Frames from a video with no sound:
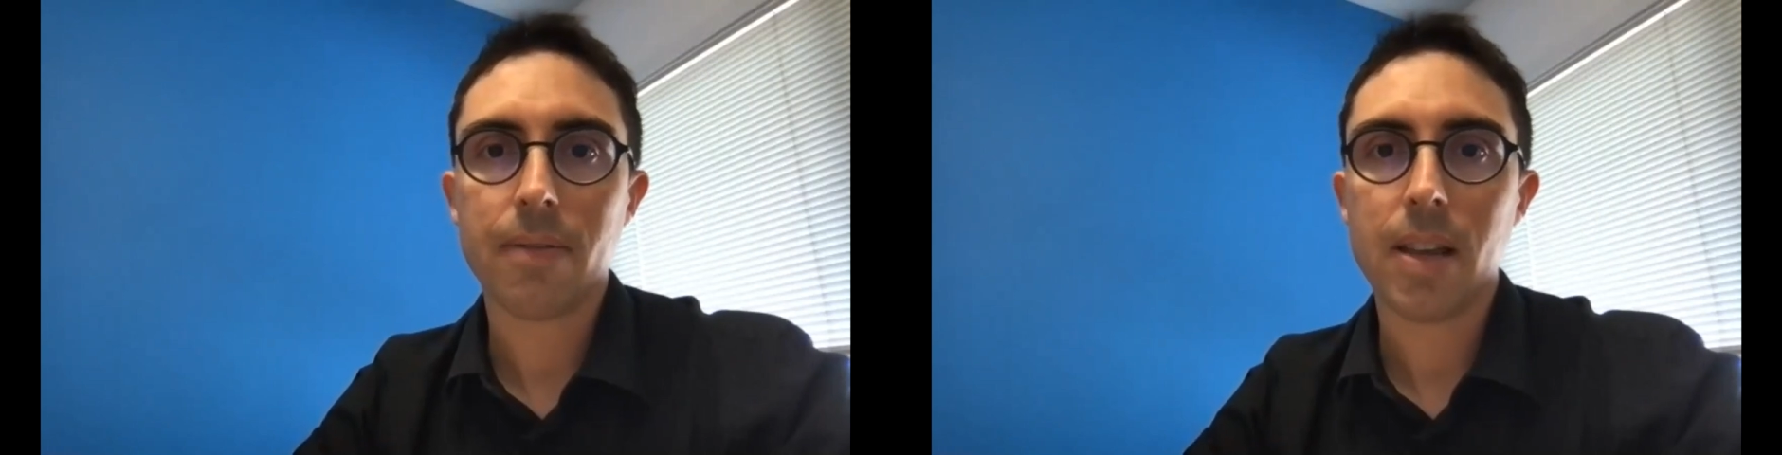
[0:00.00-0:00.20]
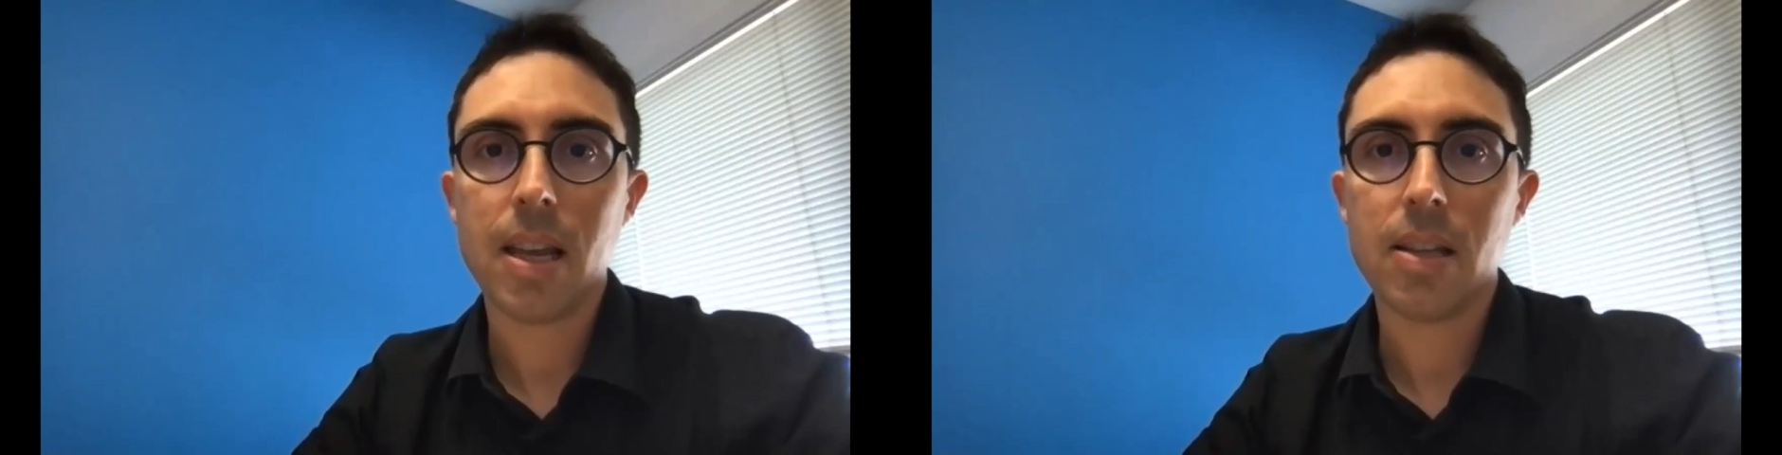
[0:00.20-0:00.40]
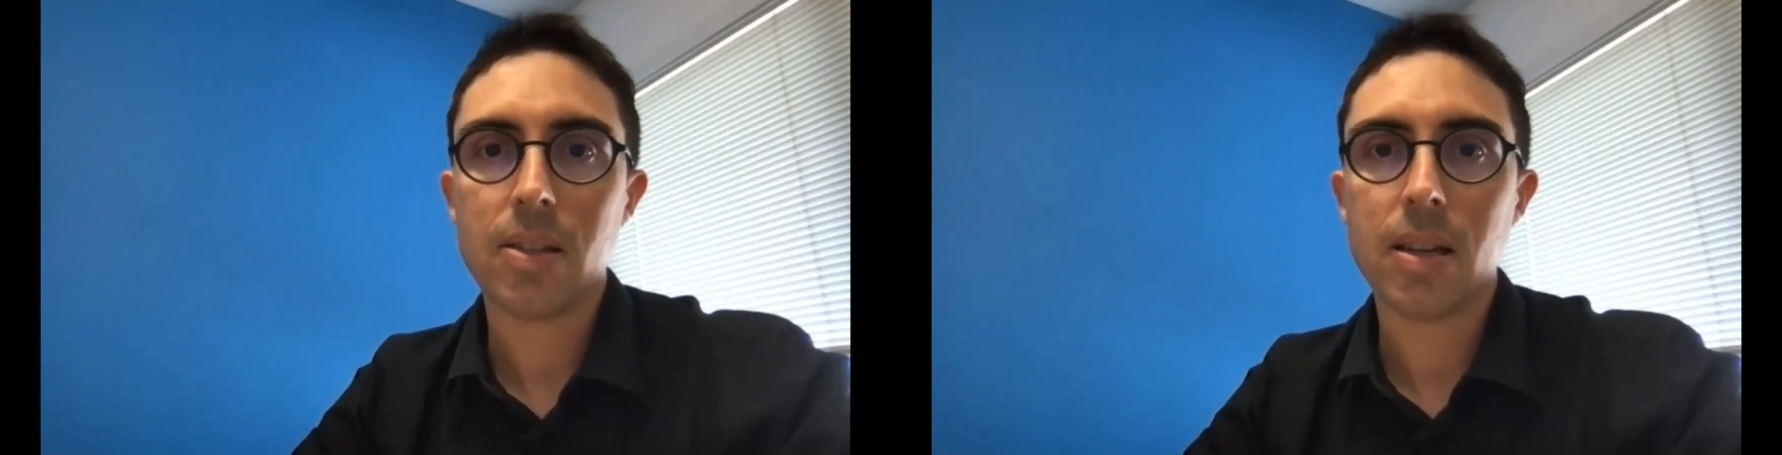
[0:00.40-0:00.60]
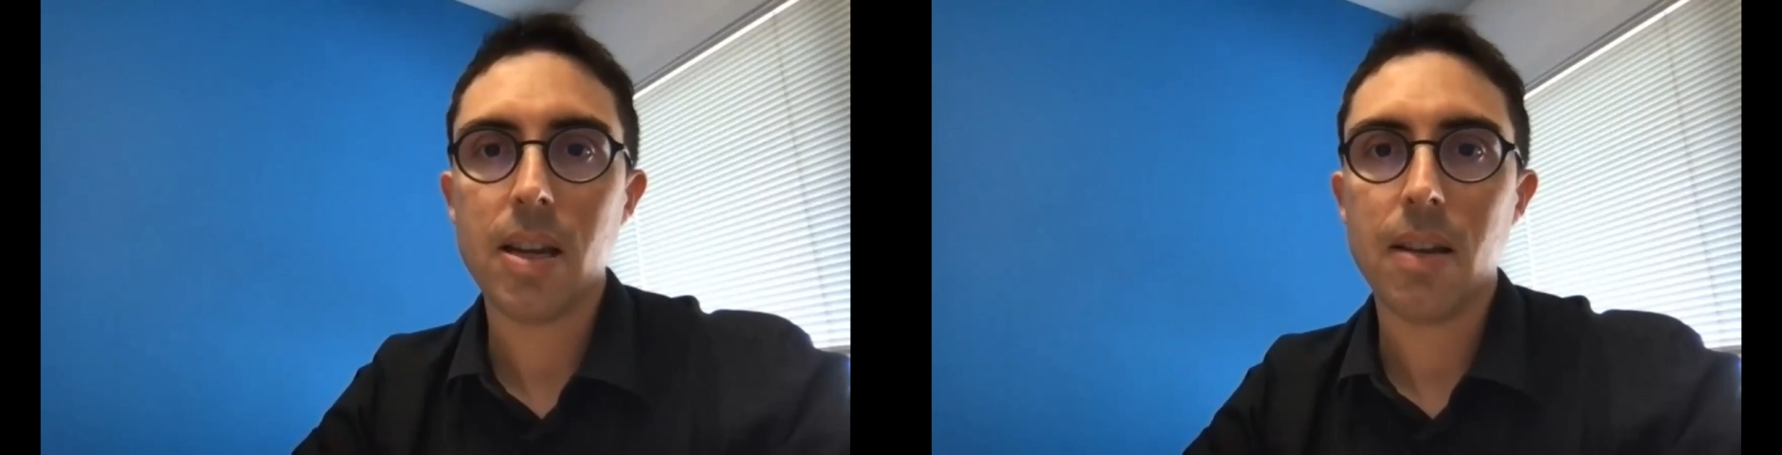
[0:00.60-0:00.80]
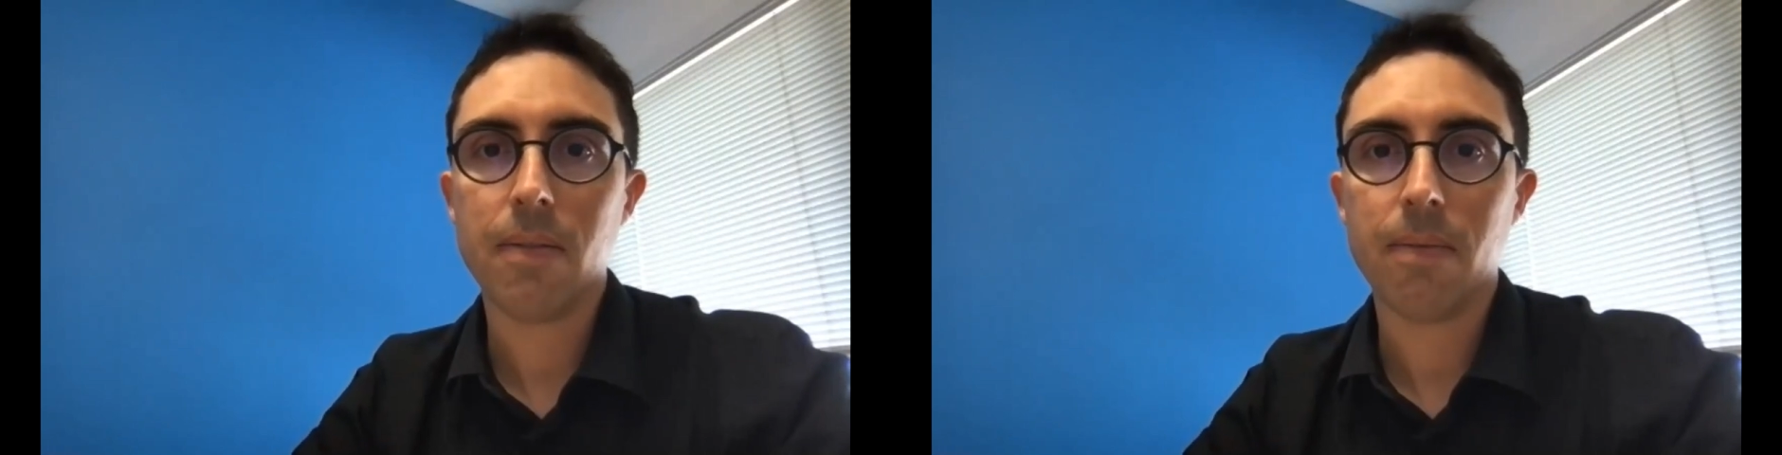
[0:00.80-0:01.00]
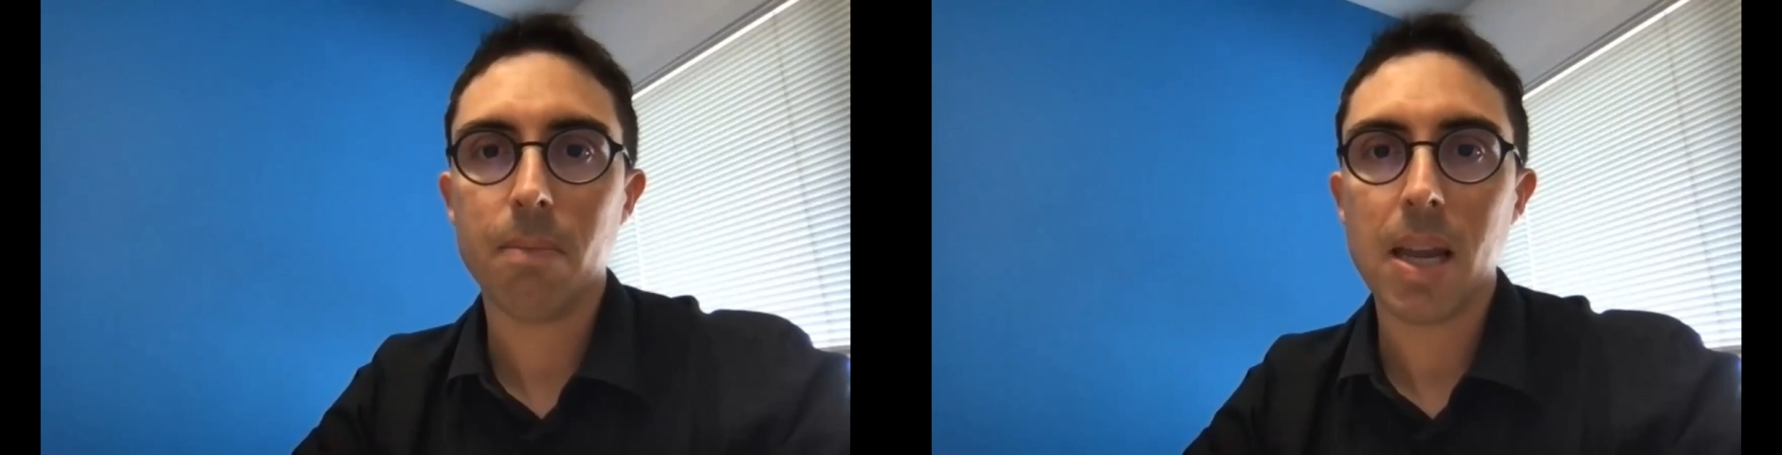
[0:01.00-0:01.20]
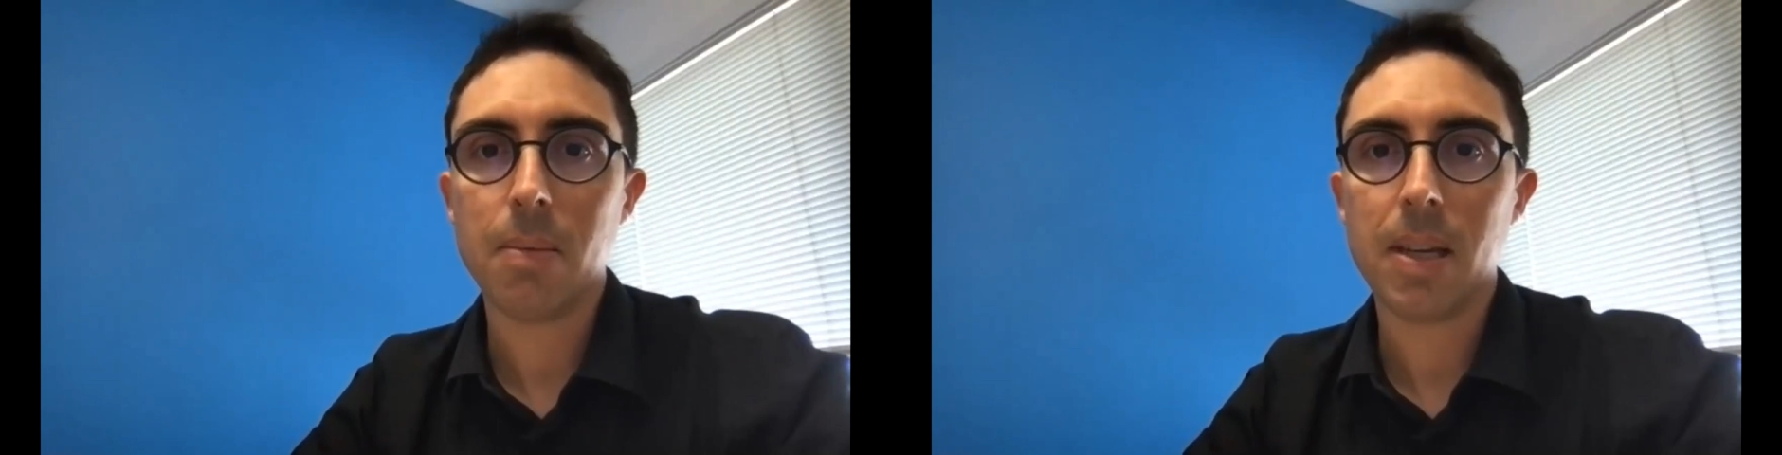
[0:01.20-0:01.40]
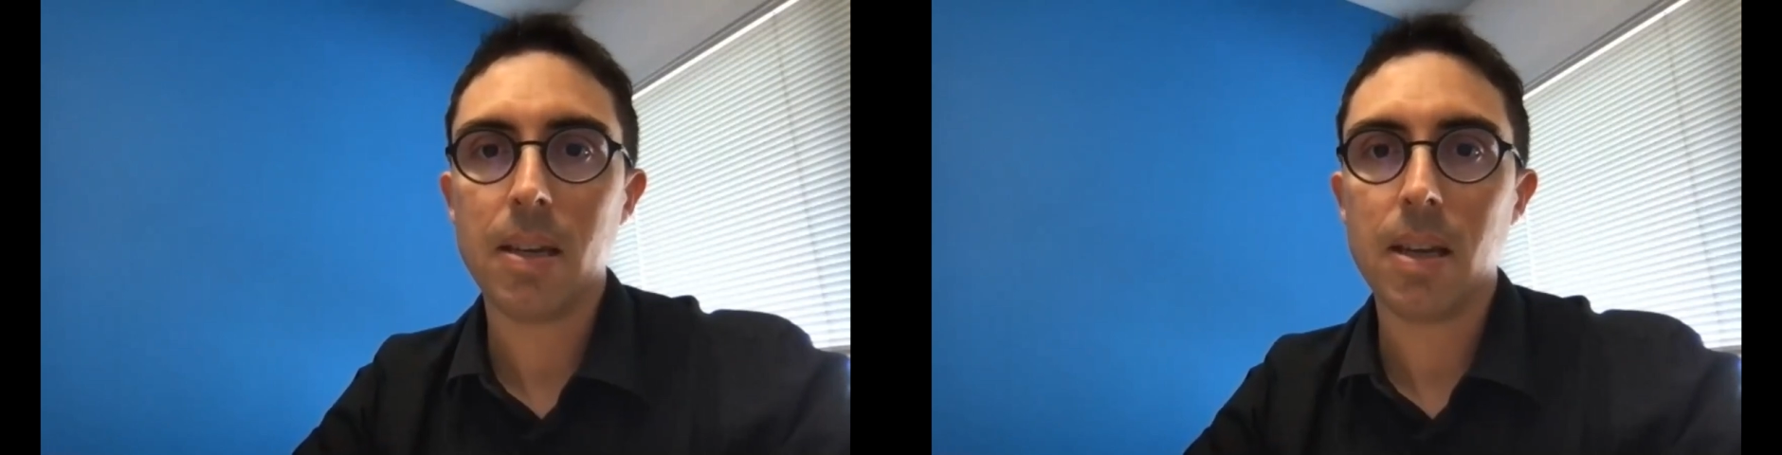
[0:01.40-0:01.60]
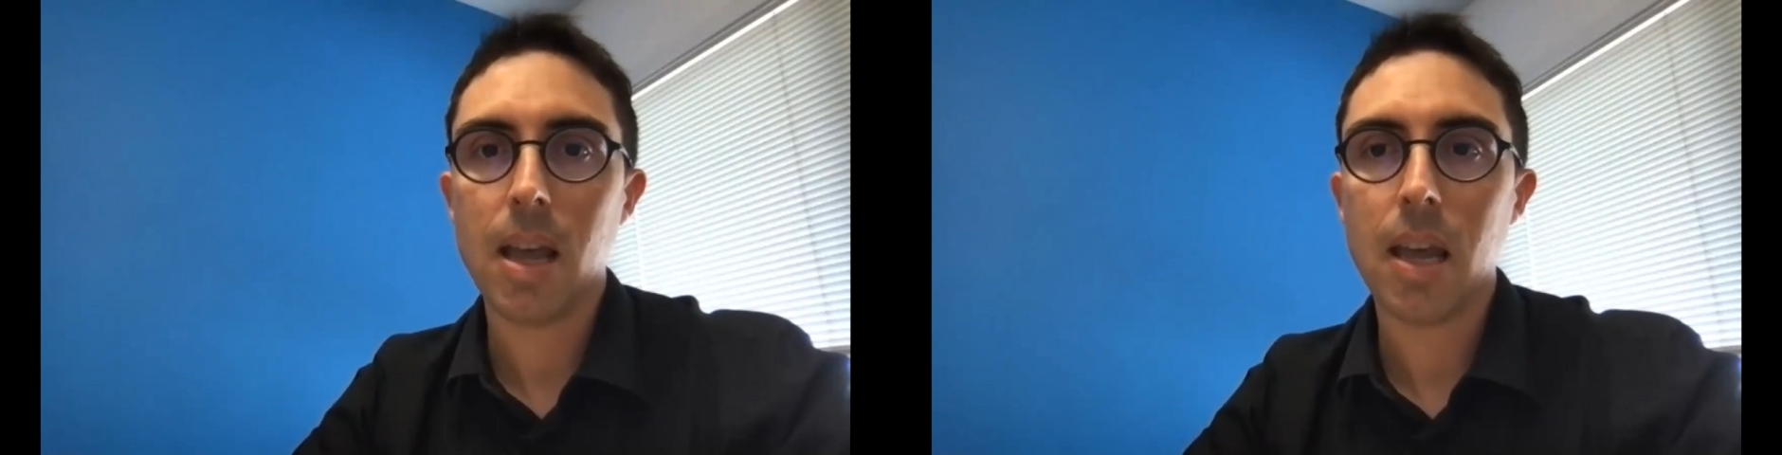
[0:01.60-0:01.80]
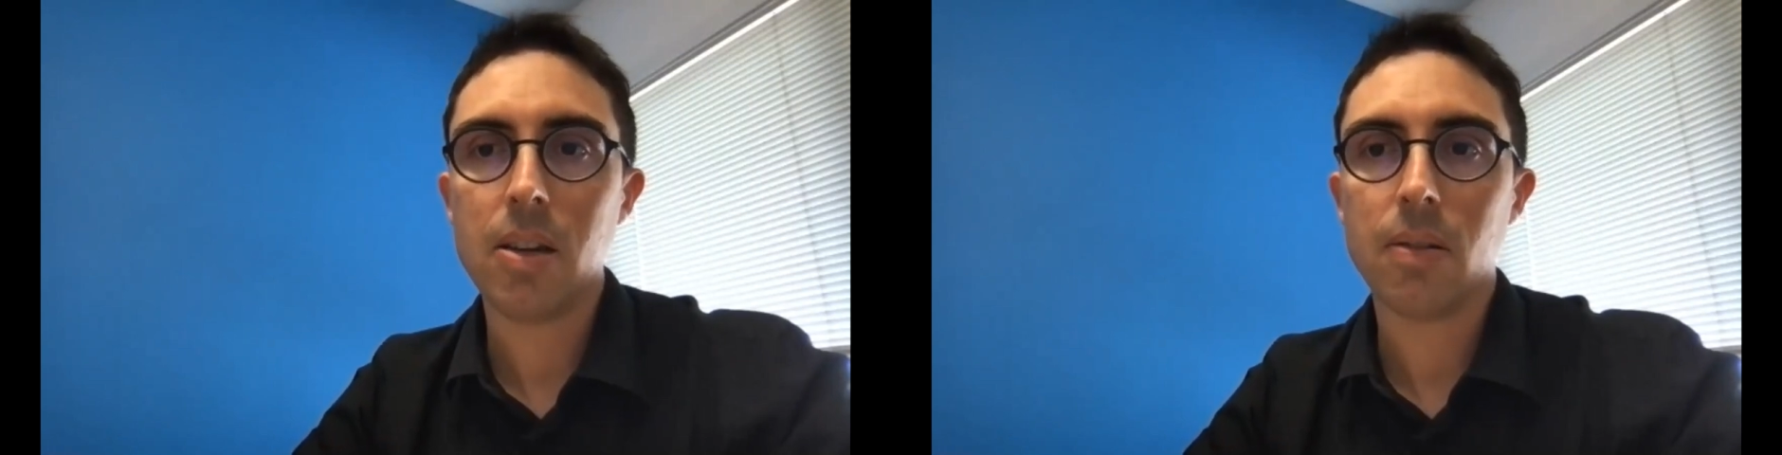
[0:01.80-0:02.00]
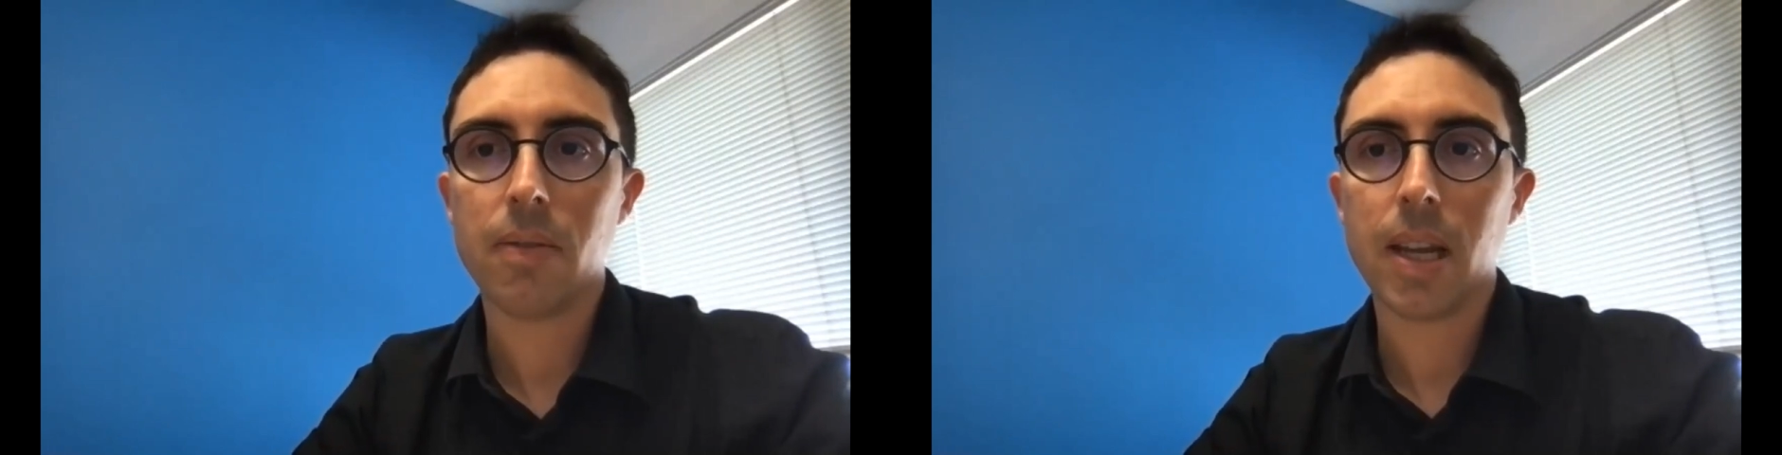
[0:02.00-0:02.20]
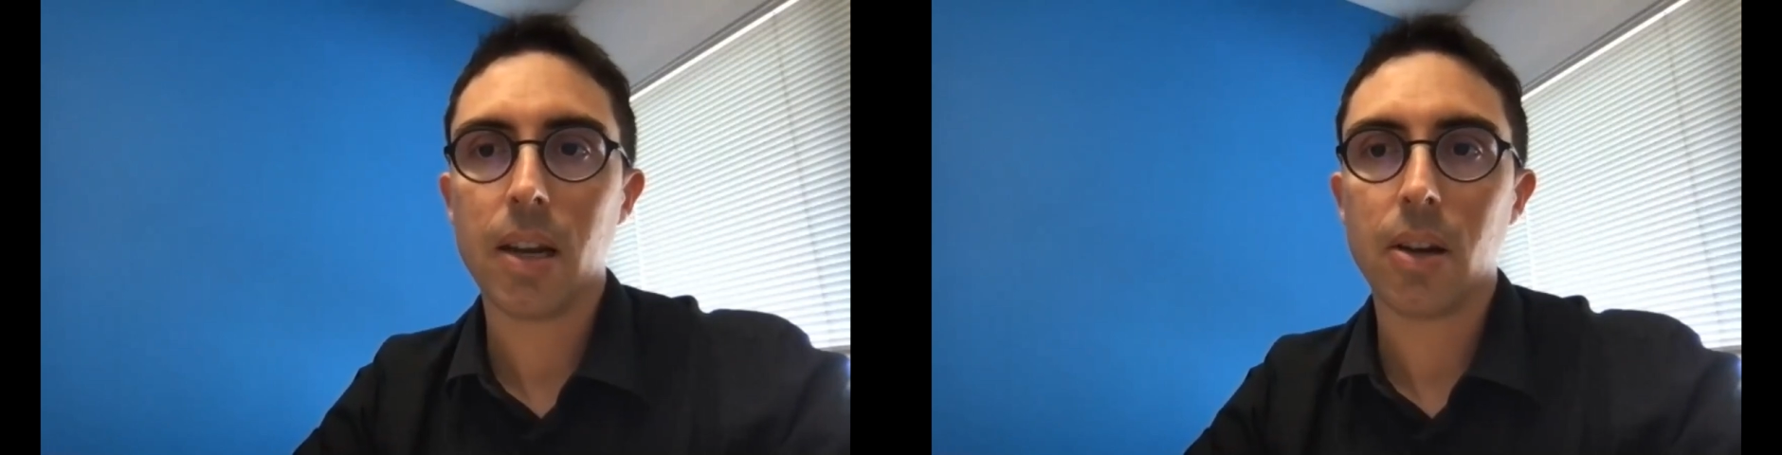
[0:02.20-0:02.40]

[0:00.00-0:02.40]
and see if maybe any of their